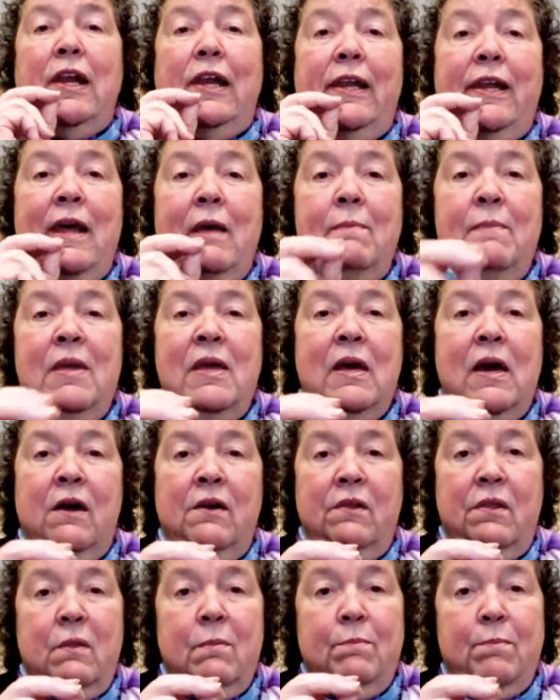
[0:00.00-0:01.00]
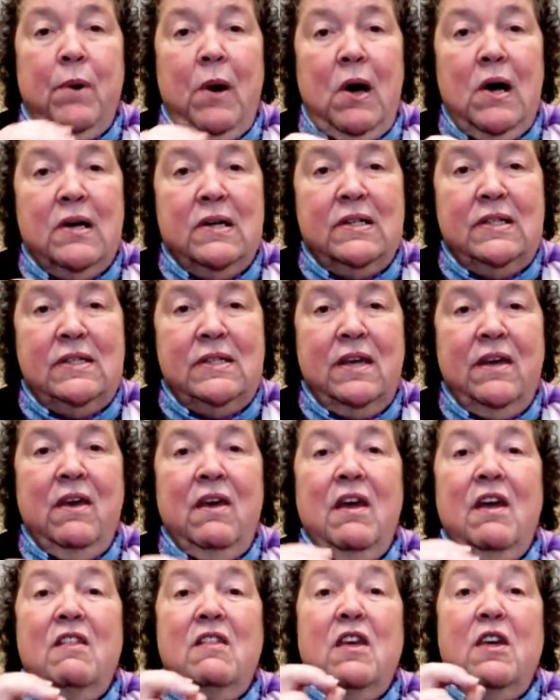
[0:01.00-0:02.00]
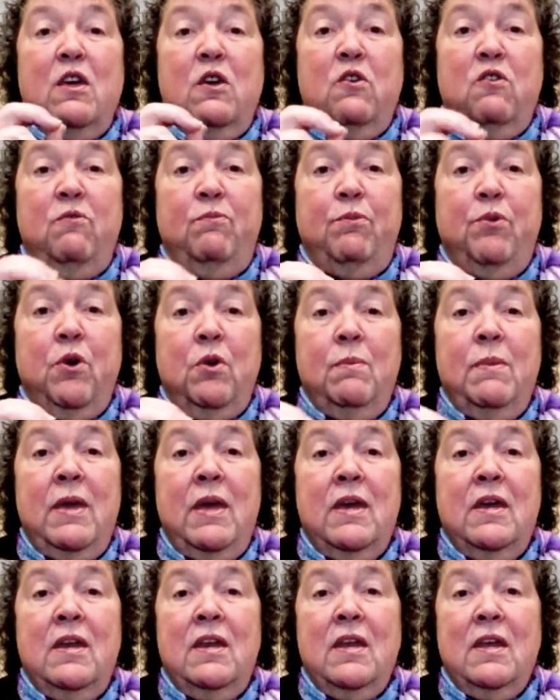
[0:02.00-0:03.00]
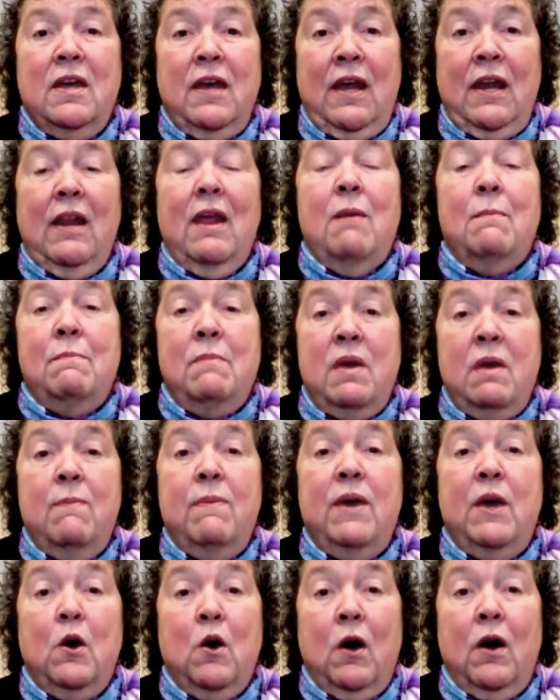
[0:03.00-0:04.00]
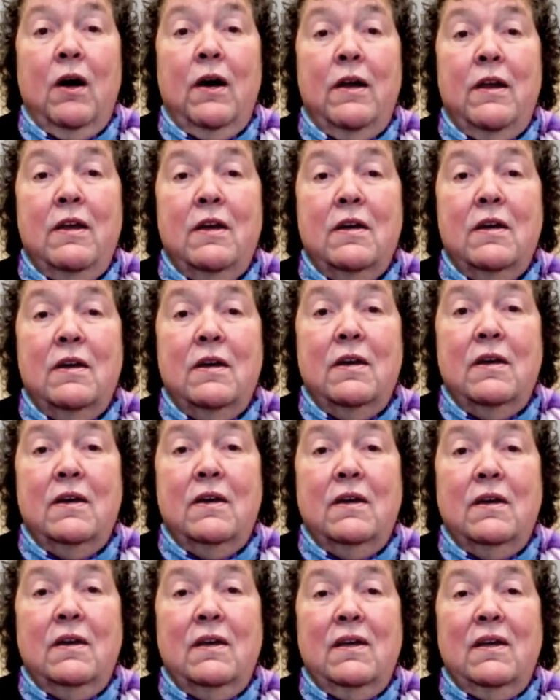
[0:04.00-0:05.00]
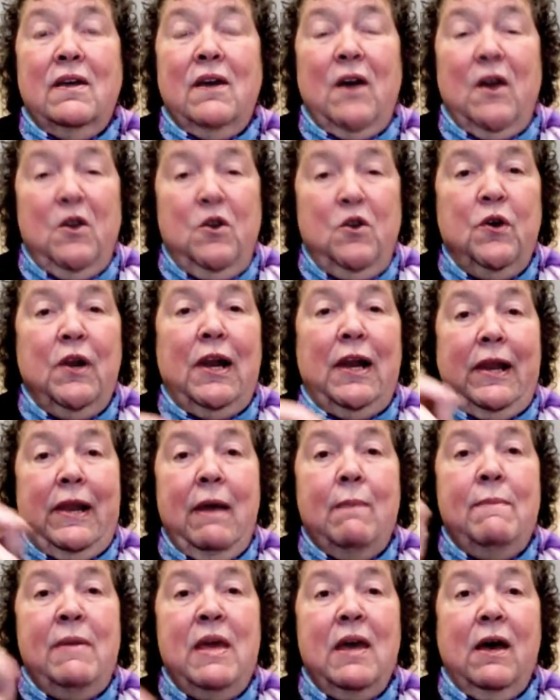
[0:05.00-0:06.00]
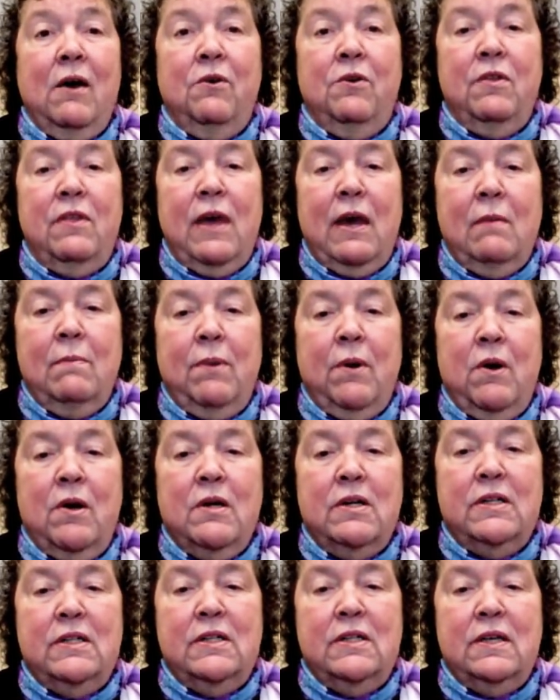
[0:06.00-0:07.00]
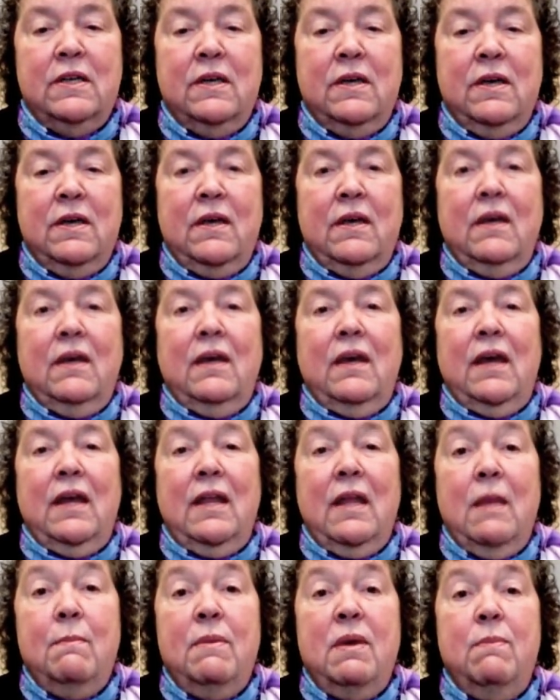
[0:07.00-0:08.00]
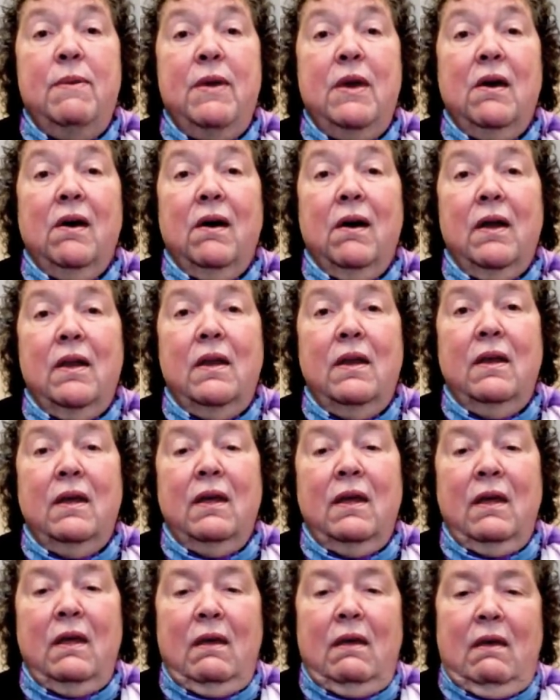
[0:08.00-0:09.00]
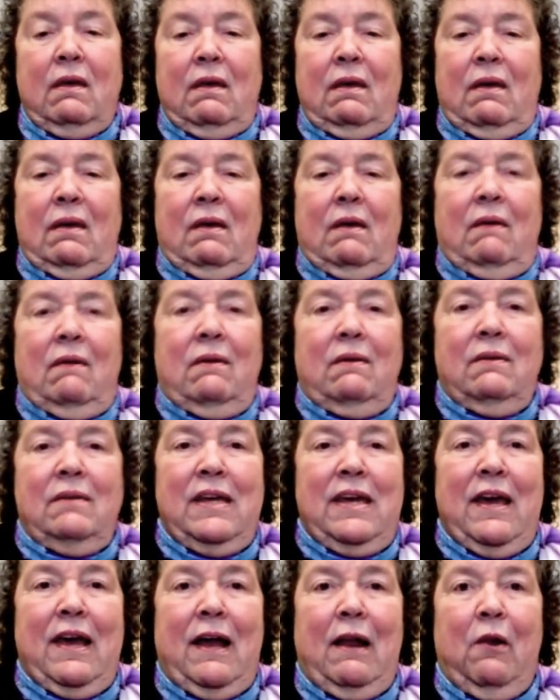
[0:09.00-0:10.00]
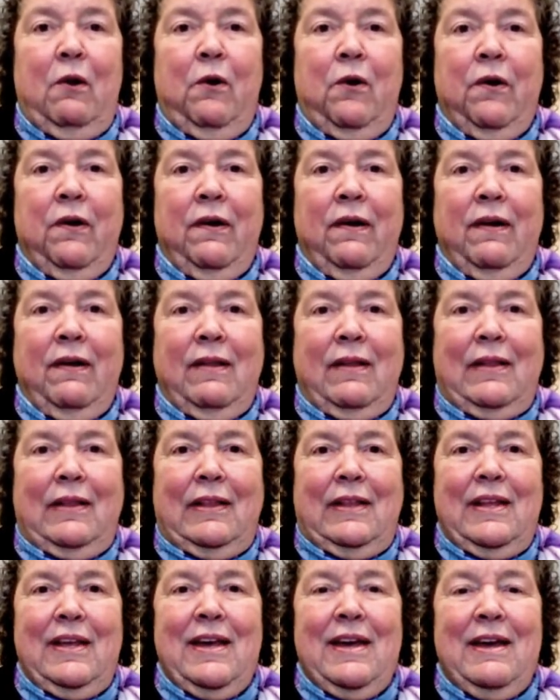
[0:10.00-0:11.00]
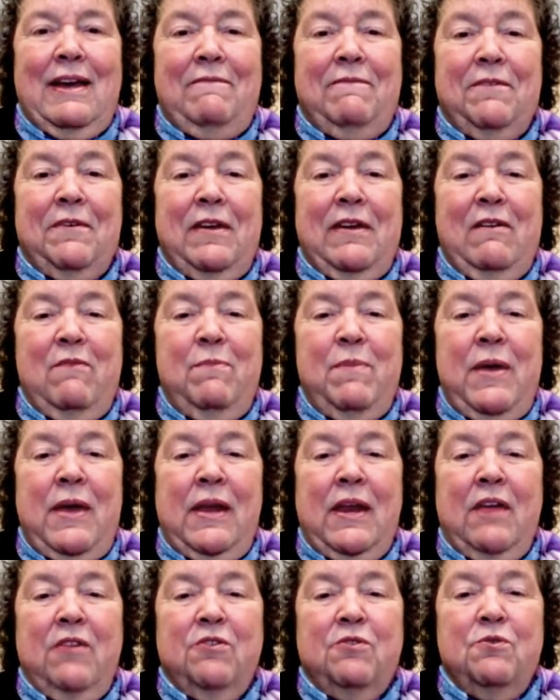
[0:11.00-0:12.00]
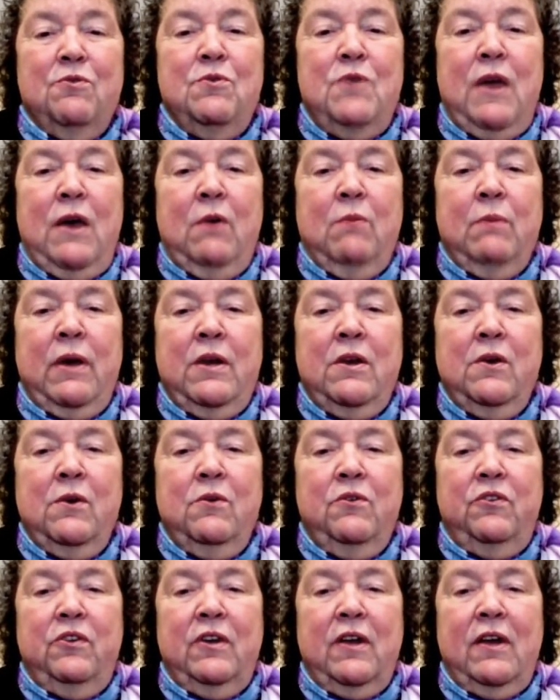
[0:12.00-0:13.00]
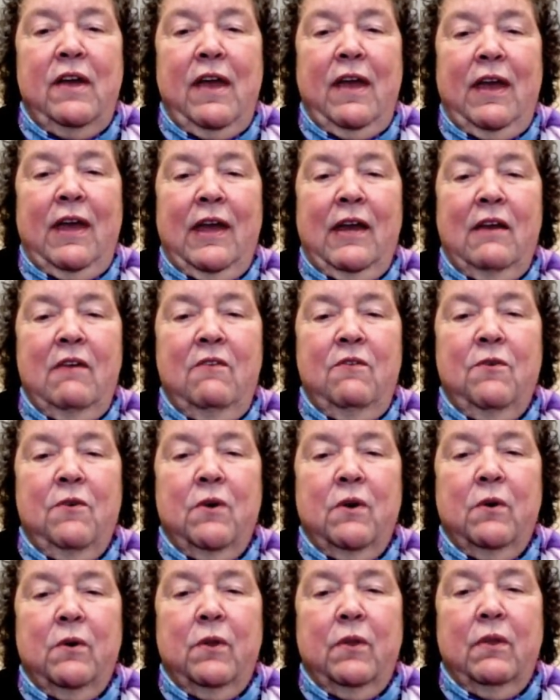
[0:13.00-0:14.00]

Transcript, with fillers: let me out of the box that you've put me in and let me be God? Are you going to let me out of that box and let me be God? yeah, Lord. and forgive me. And I threw down my notes and I headed forward.